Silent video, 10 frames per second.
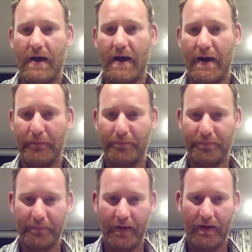A
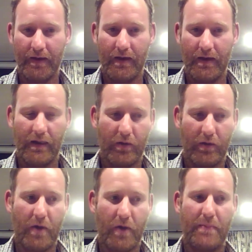lot of
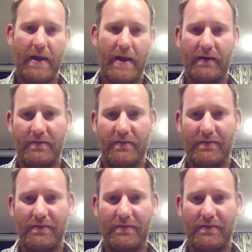my paddocks